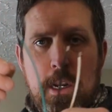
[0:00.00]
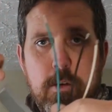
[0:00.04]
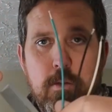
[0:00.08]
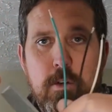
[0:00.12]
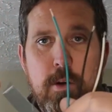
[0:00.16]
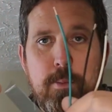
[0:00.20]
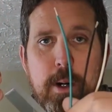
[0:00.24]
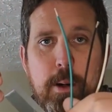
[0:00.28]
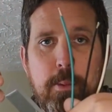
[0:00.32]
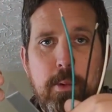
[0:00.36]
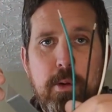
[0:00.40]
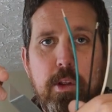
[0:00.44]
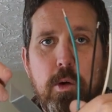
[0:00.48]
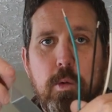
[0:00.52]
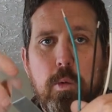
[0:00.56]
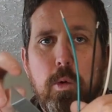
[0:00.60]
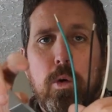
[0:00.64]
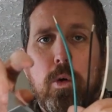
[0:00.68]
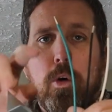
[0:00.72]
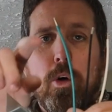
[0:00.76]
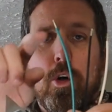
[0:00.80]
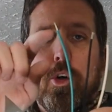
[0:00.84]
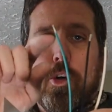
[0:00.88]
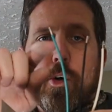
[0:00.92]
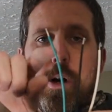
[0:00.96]
Remember the
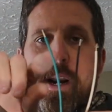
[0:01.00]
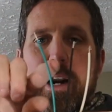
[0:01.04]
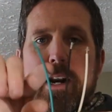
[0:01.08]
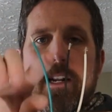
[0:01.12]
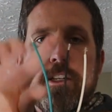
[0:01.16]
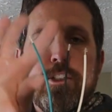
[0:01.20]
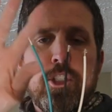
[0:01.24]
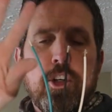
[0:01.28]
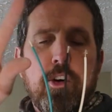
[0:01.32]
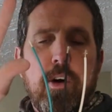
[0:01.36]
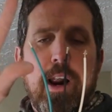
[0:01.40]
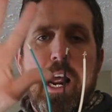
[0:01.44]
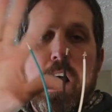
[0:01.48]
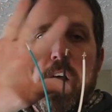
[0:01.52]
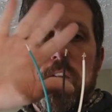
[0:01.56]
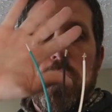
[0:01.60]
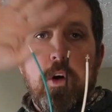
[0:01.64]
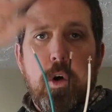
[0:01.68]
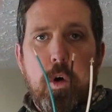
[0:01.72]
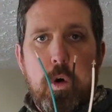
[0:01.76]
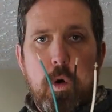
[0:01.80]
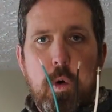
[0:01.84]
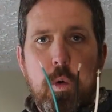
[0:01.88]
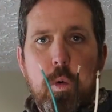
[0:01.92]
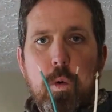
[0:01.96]
rule, green is ground
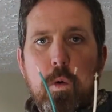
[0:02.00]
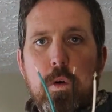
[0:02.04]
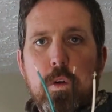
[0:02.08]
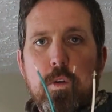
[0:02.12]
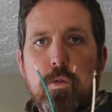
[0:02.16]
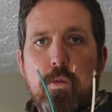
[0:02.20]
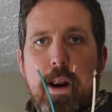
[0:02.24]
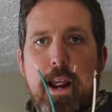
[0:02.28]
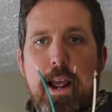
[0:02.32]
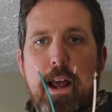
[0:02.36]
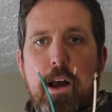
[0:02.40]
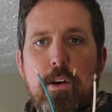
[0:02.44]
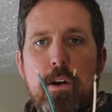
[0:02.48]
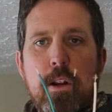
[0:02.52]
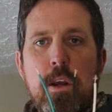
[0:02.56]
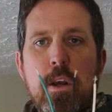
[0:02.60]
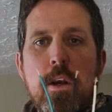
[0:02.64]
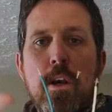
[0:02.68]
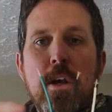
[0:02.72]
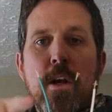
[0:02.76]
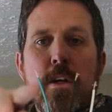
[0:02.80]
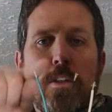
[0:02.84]
the whole world round.